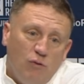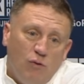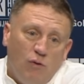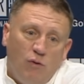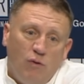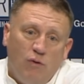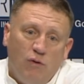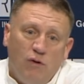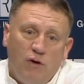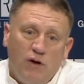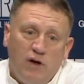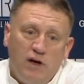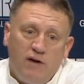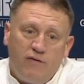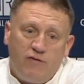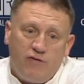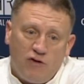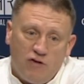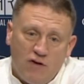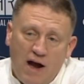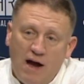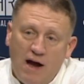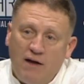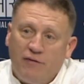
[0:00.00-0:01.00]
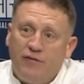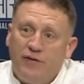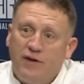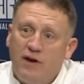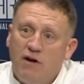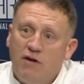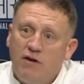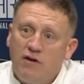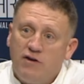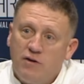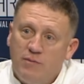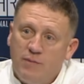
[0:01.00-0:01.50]
If you're out there and you
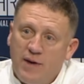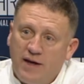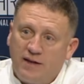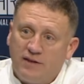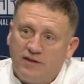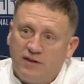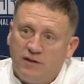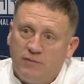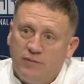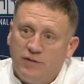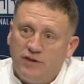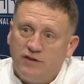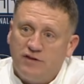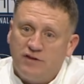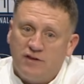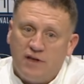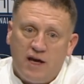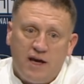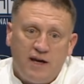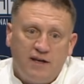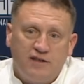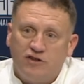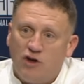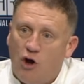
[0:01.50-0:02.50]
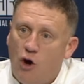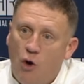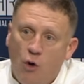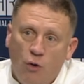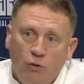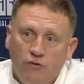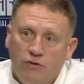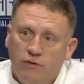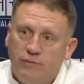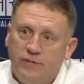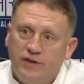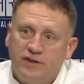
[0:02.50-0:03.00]
make some mistakes, own the
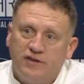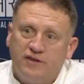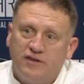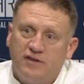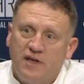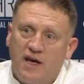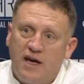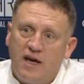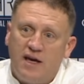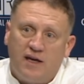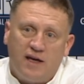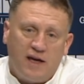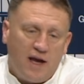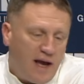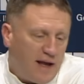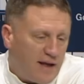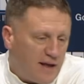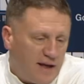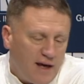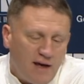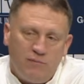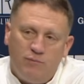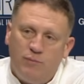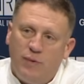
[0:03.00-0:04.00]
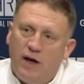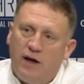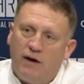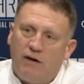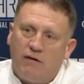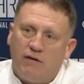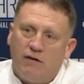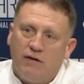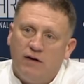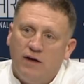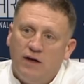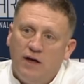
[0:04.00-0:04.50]
mistake and get better.
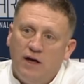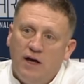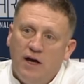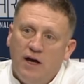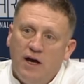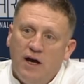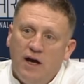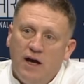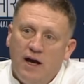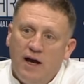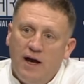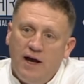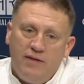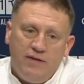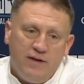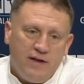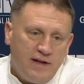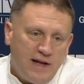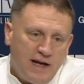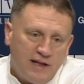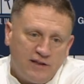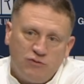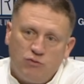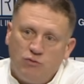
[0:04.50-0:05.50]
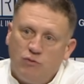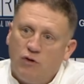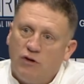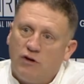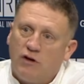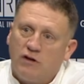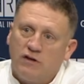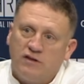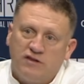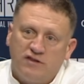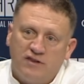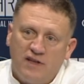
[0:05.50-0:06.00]
And then that's where the
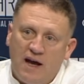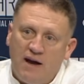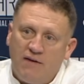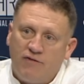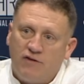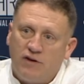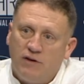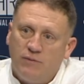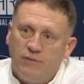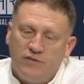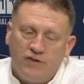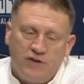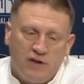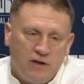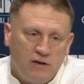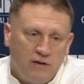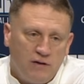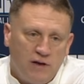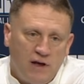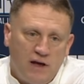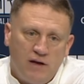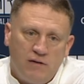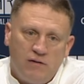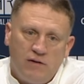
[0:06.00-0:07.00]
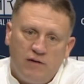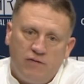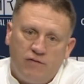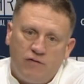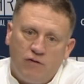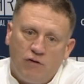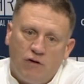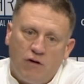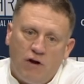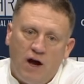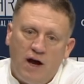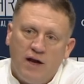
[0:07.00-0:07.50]
staff comes in. And if you're
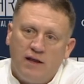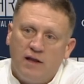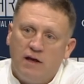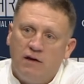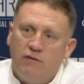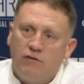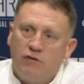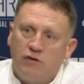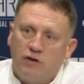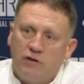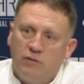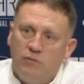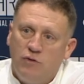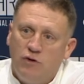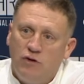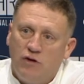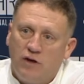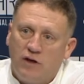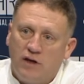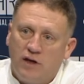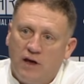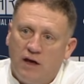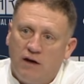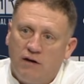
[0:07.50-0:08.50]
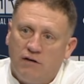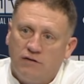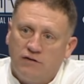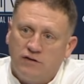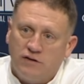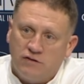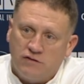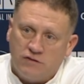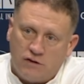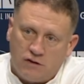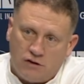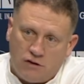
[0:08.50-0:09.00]
high-level communicators as
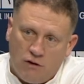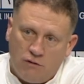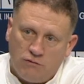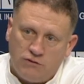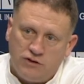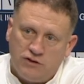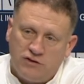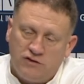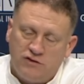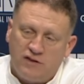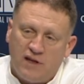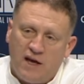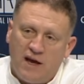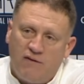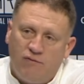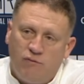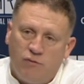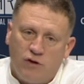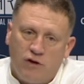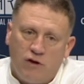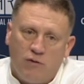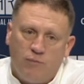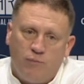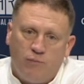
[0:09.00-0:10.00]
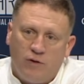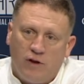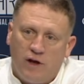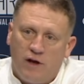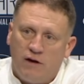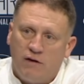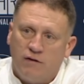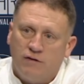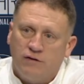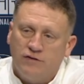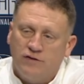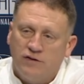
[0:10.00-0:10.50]
coaching staff with your
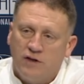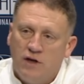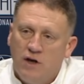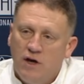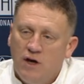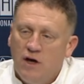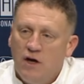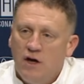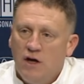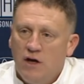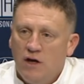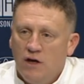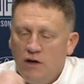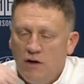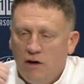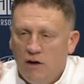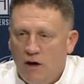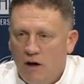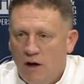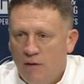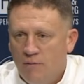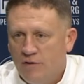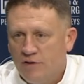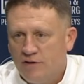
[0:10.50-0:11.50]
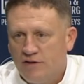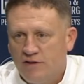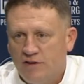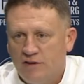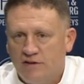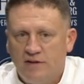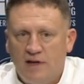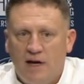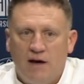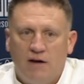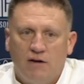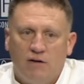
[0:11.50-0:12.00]
players, I'm going to sit
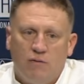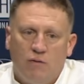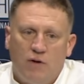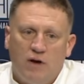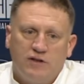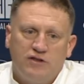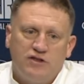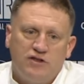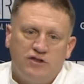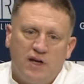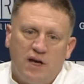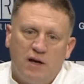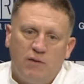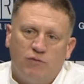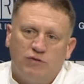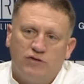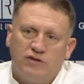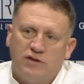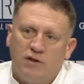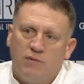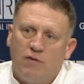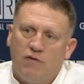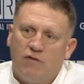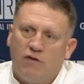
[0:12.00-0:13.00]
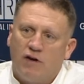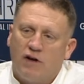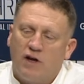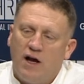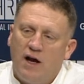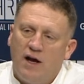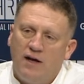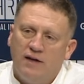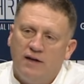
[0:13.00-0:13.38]
down and watch tape with some of our guys.